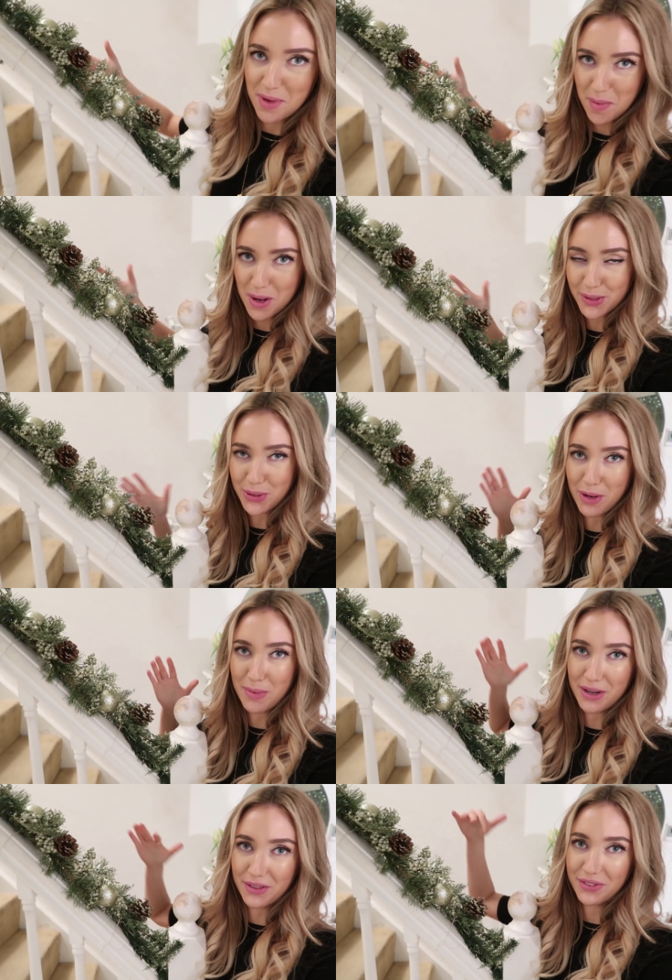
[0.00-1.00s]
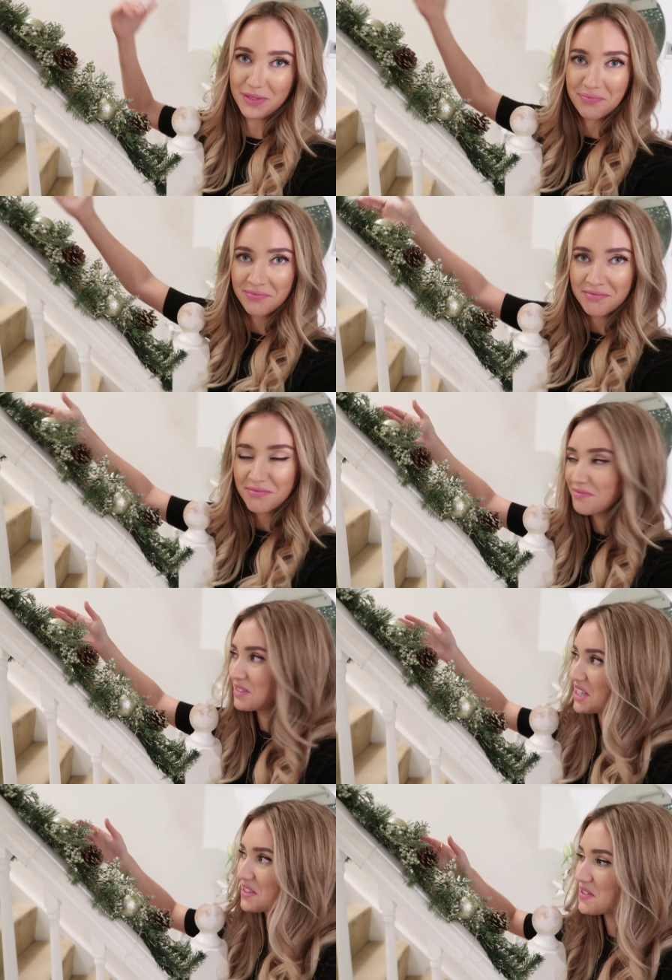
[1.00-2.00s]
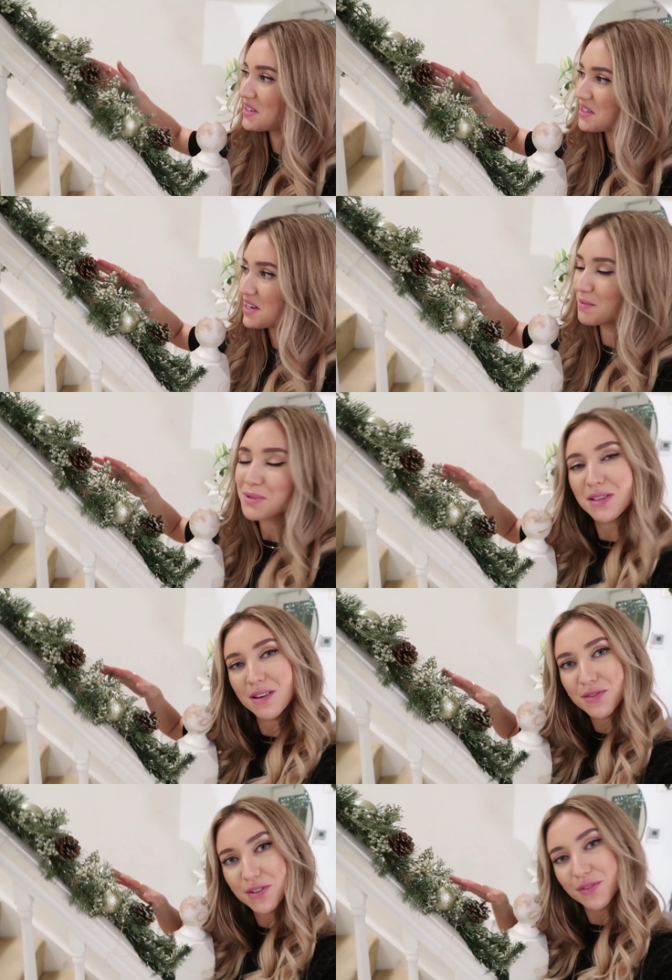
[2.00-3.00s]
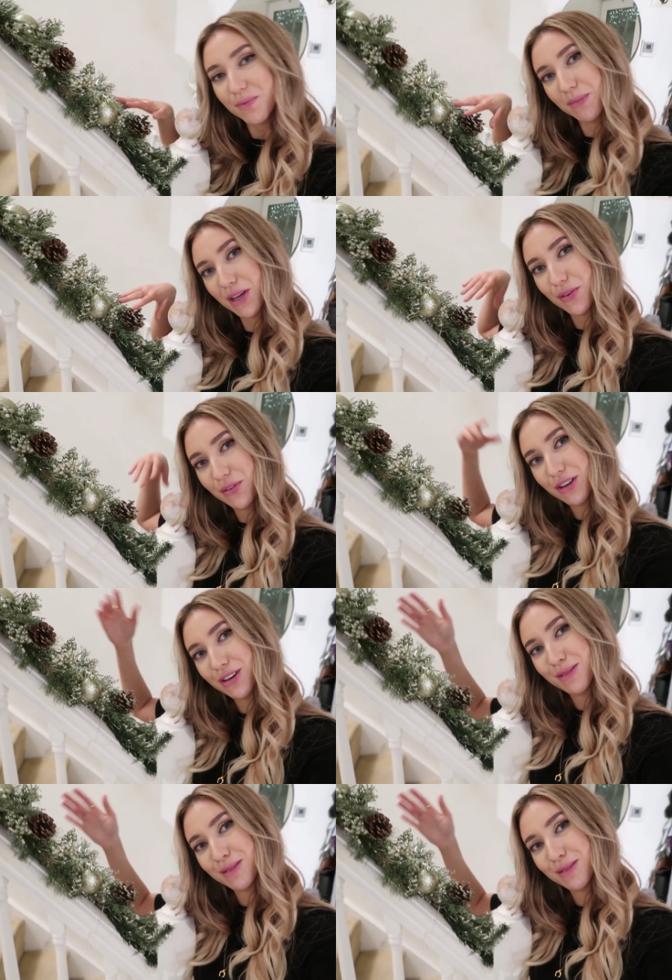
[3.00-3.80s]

Maybe I'll show you a bit of tinsely type stuff to make you feel